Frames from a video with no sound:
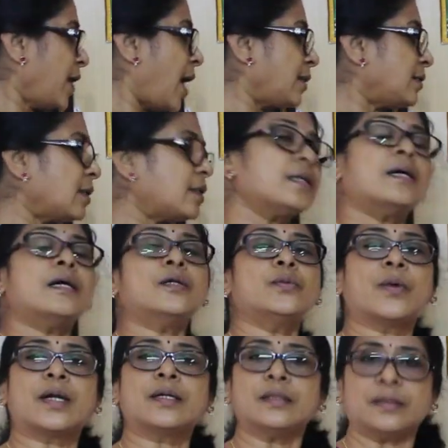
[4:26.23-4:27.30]
And the third
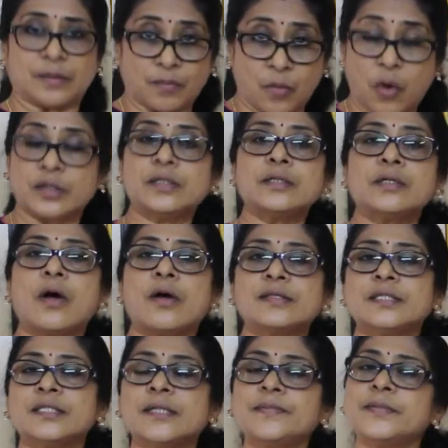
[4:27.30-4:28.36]
one, the modern
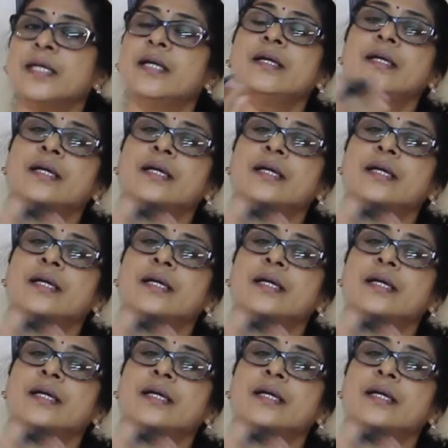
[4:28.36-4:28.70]
concept,